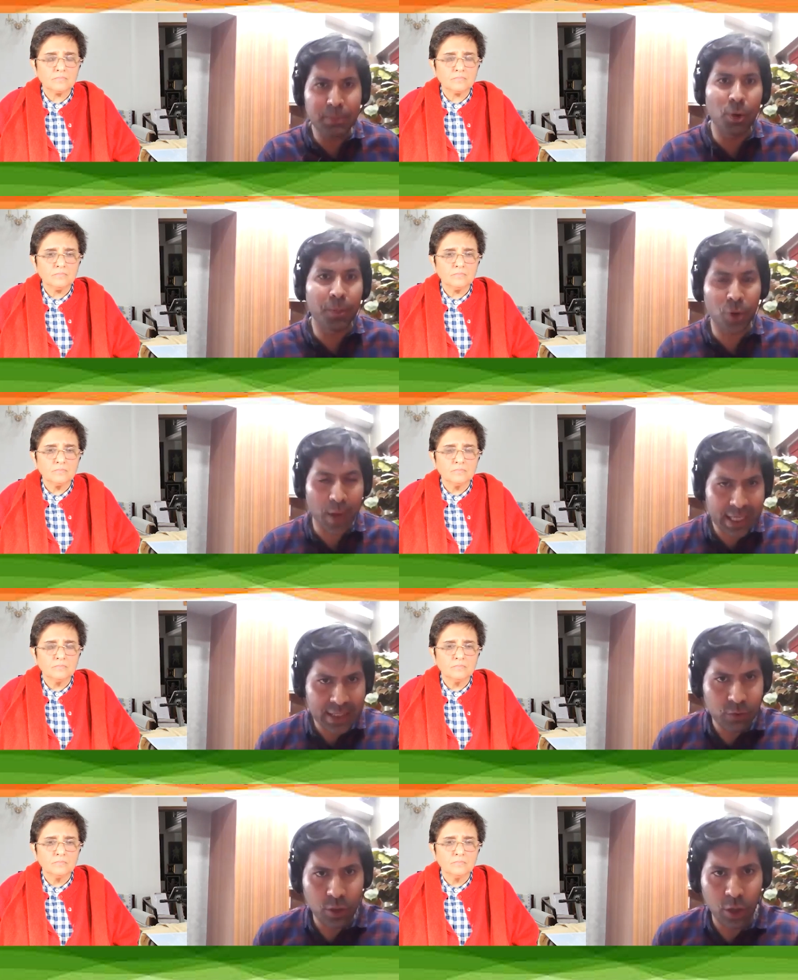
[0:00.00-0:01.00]
Speaker 1: bit more
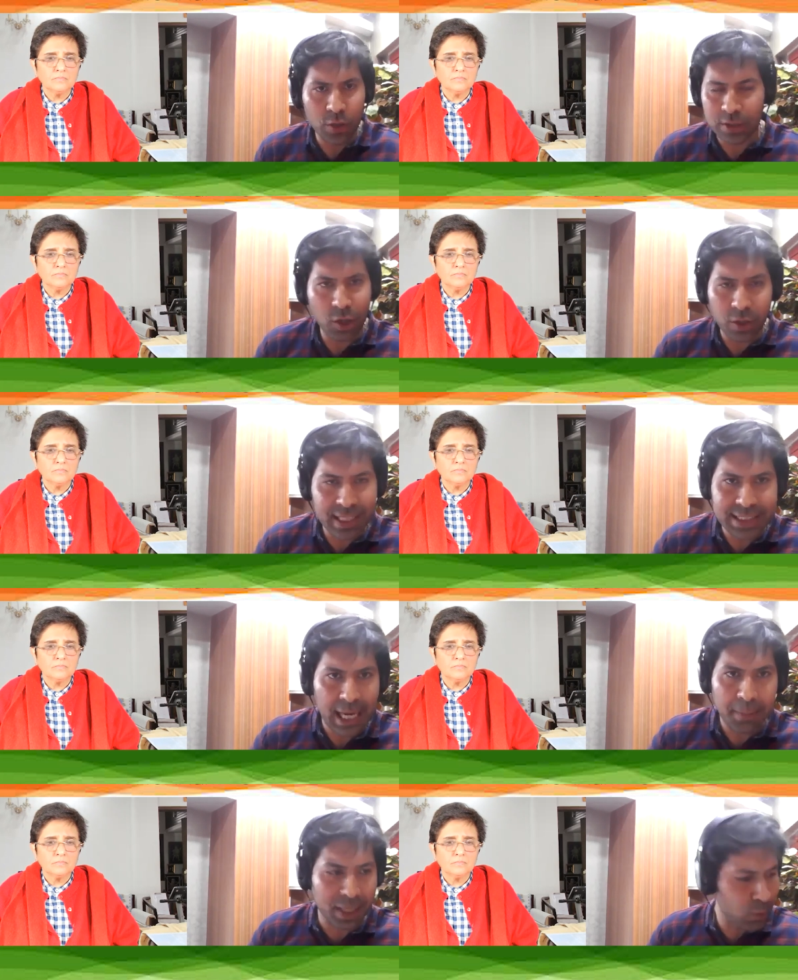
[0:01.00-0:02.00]
proactive on all, all
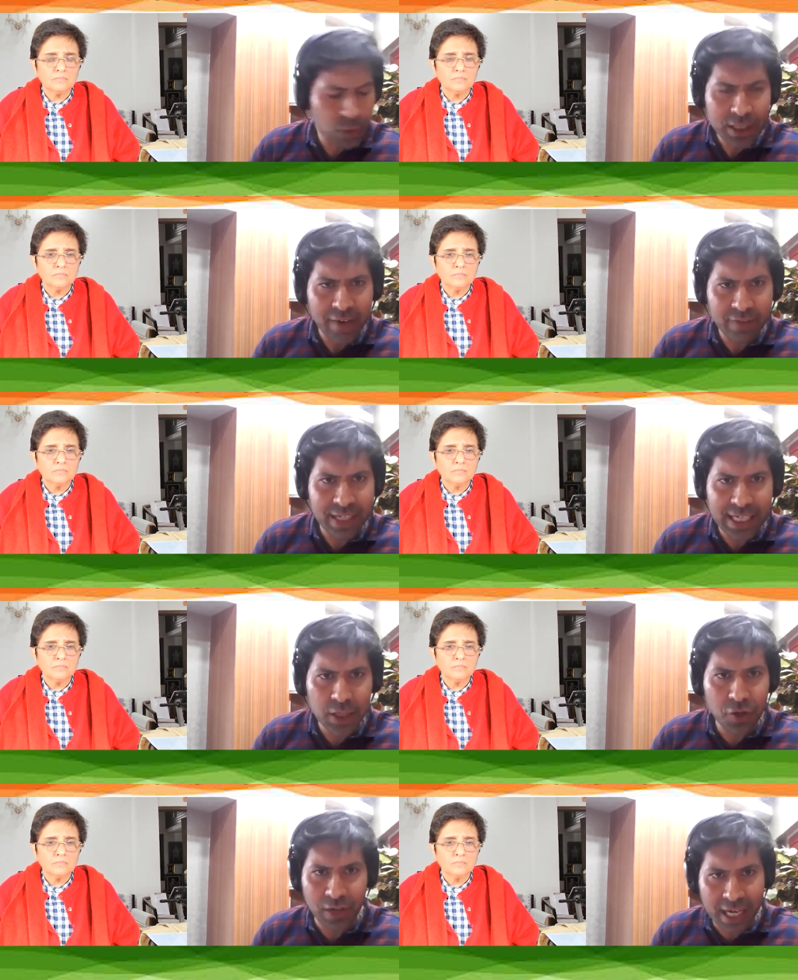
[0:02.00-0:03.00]
that's happening? You wouldn't have
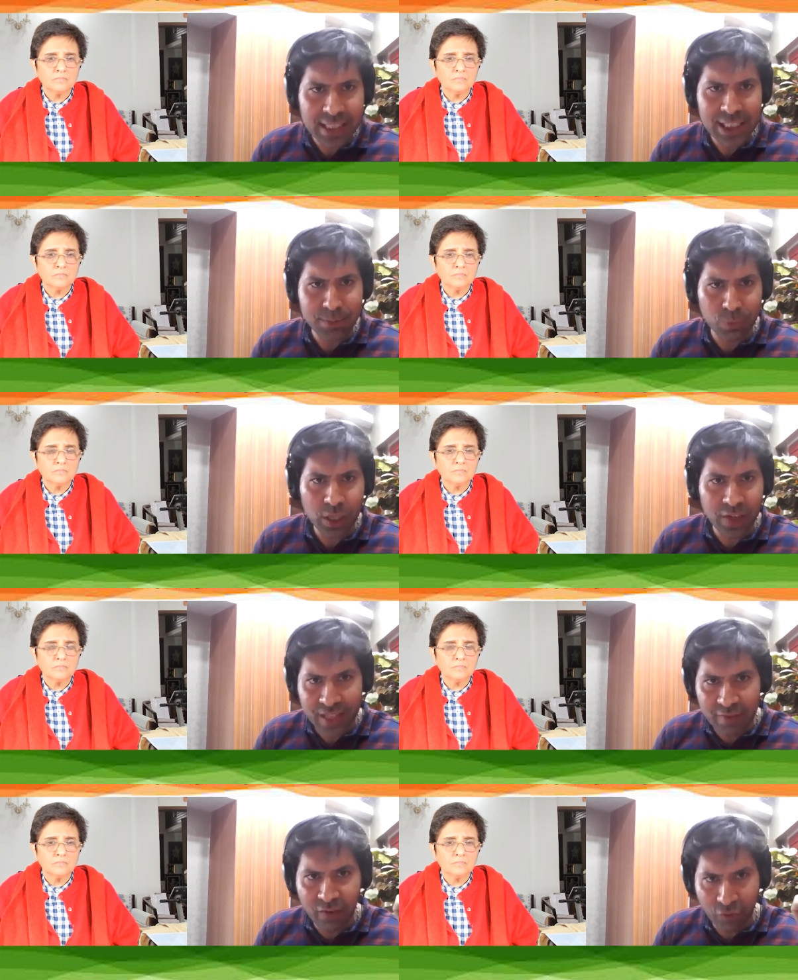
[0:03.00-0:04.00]
needed to write this
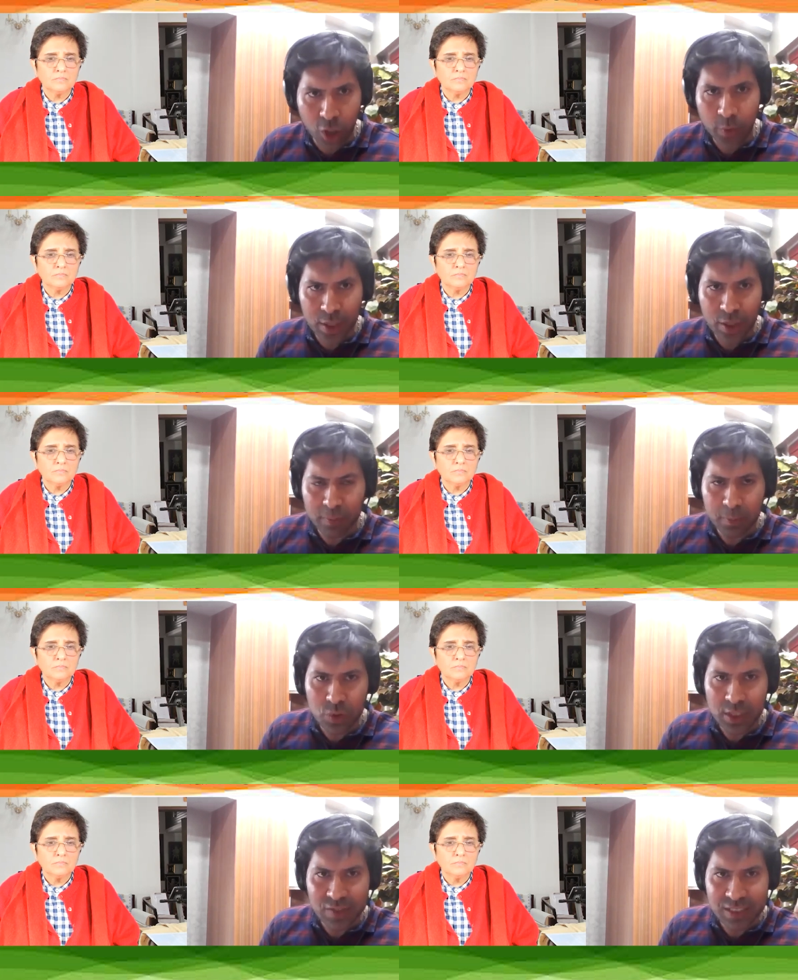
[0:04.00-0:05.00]
book if they were following you
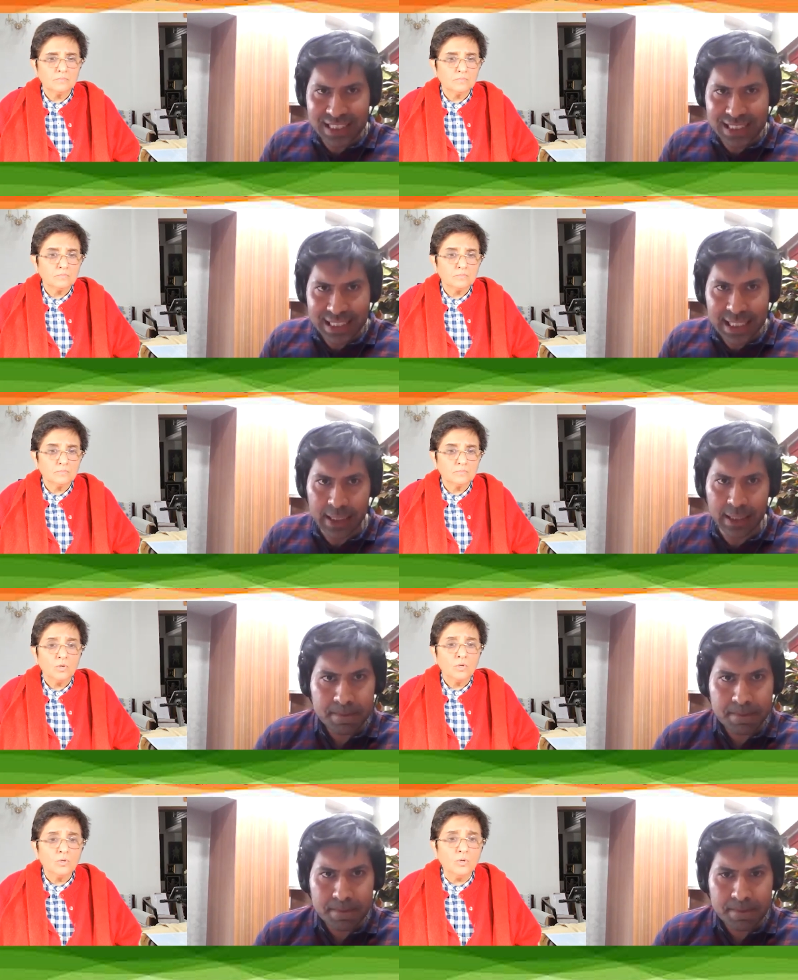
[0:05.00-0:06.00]
from 2016.
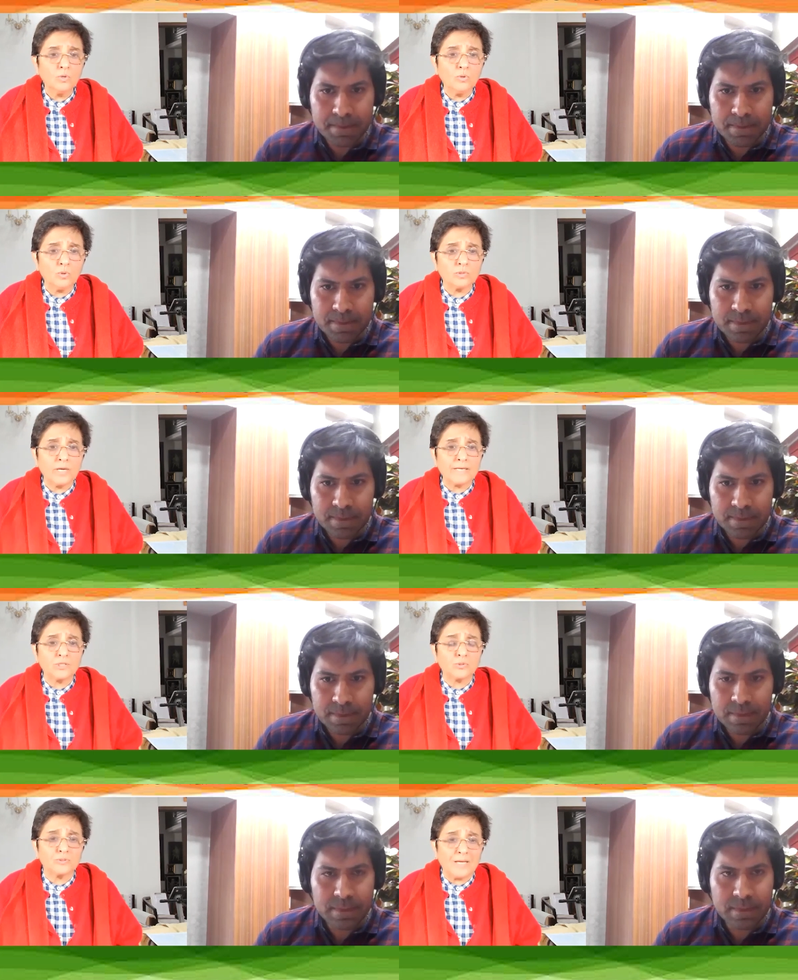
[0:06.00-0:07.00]
Speaker 2: No, no,
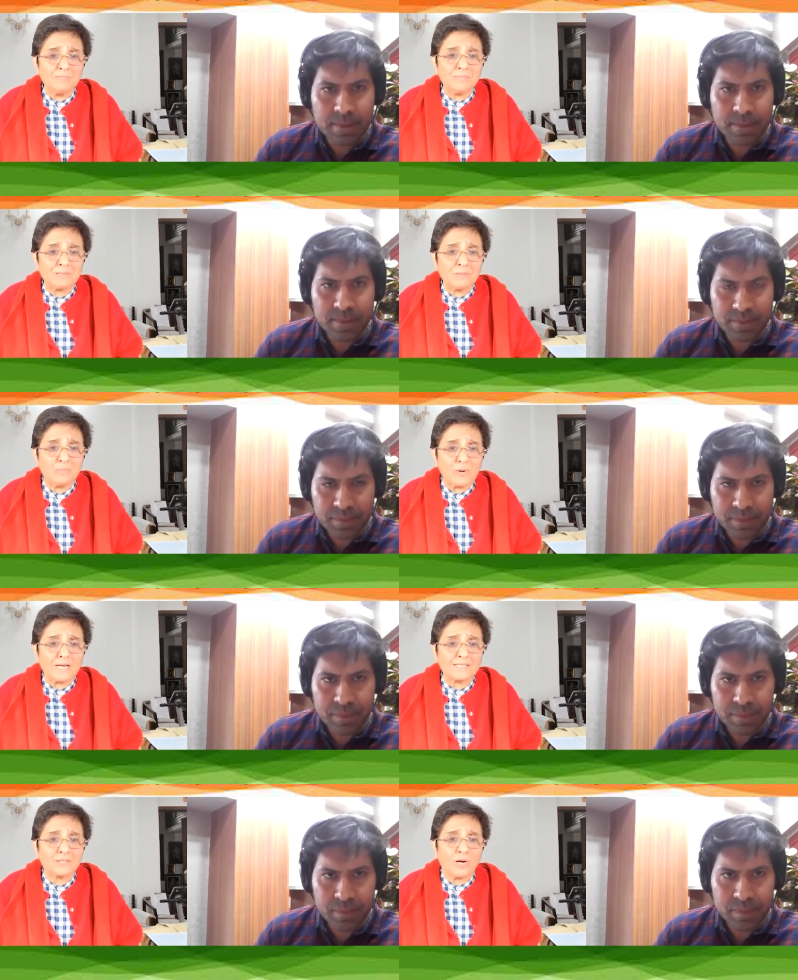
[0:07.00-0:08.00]
thanks to them that the book
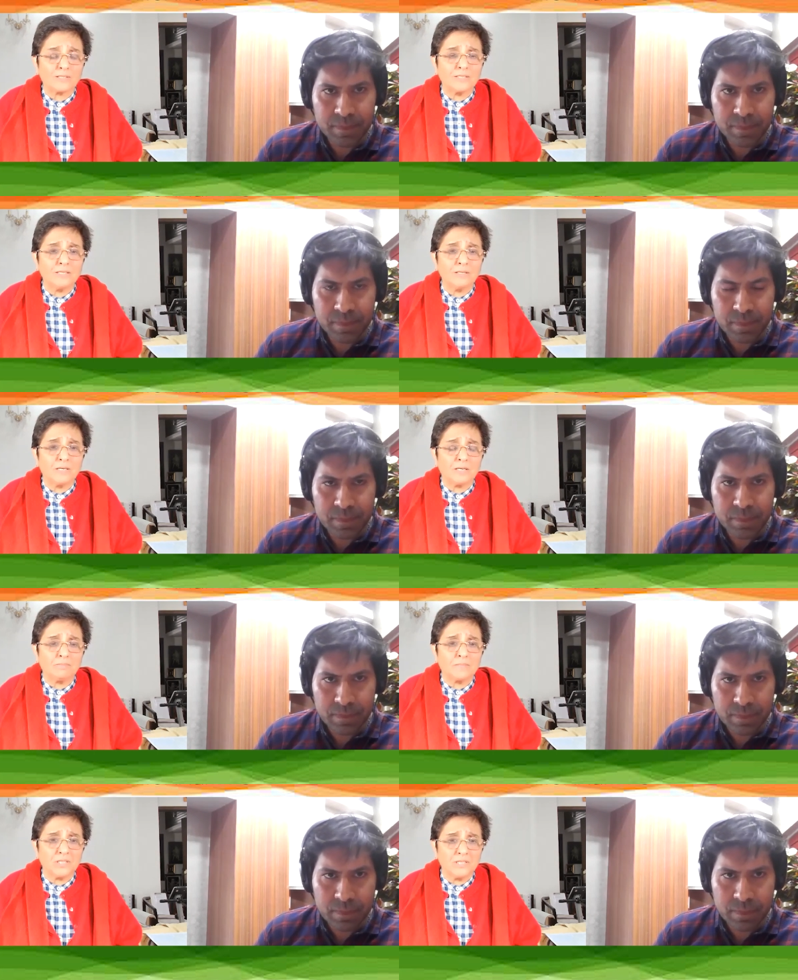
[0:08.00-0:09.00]
has got the uh,
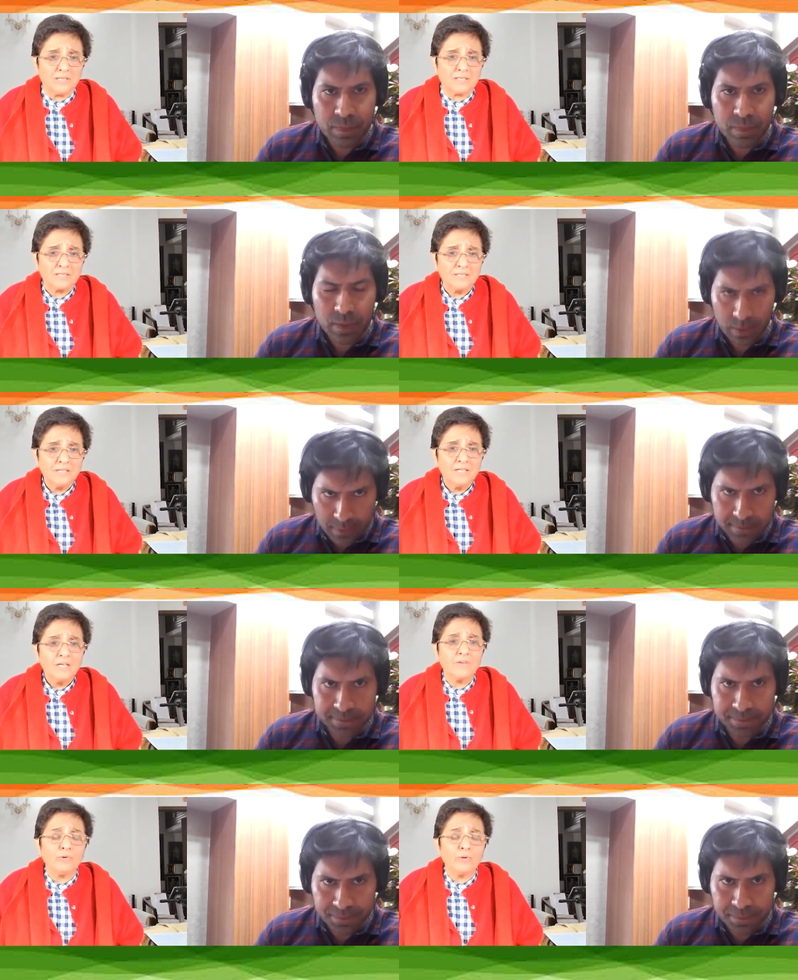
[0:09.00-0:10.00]
material.
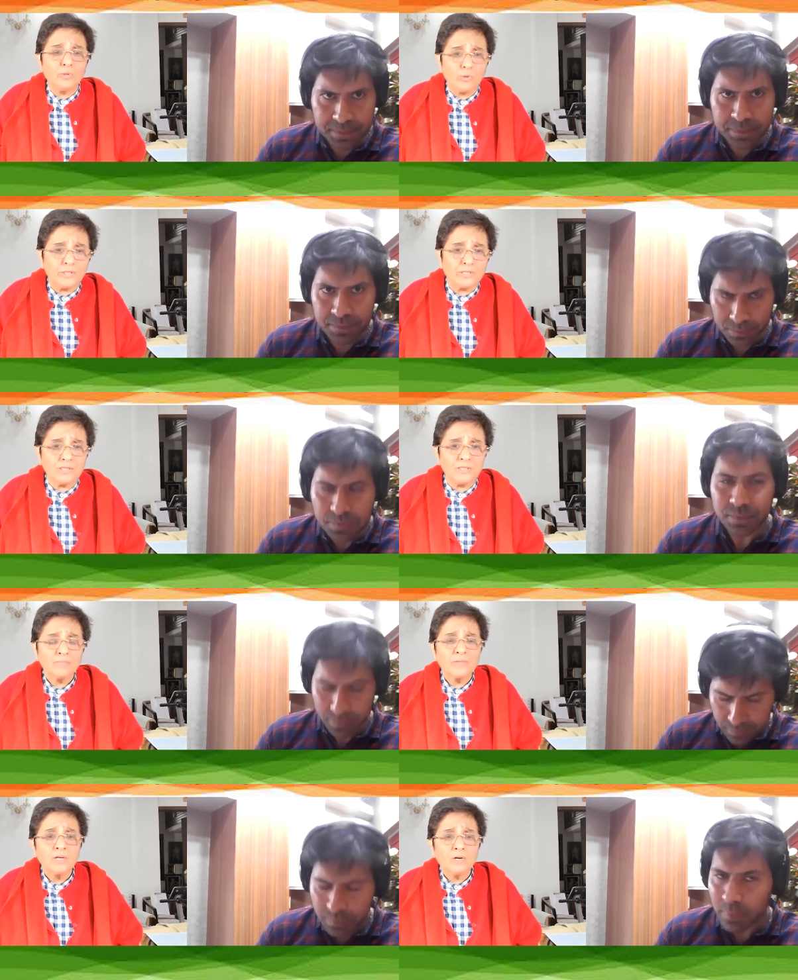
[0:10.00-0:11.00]
Hmm. If you notice,
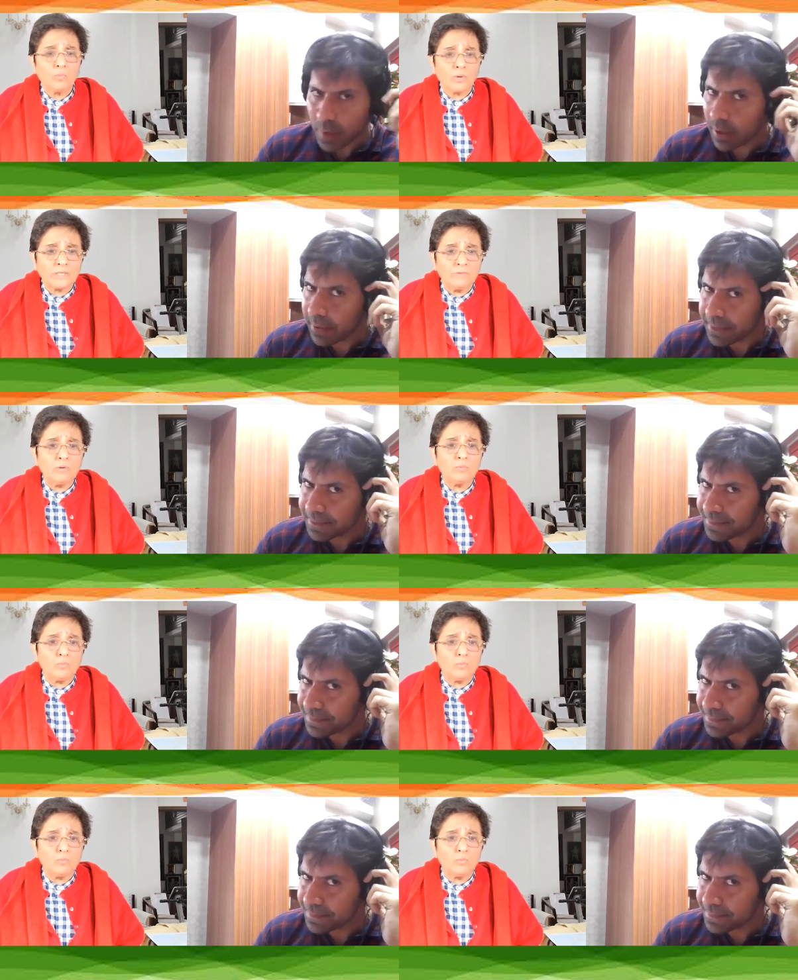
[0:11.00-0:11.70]
whatever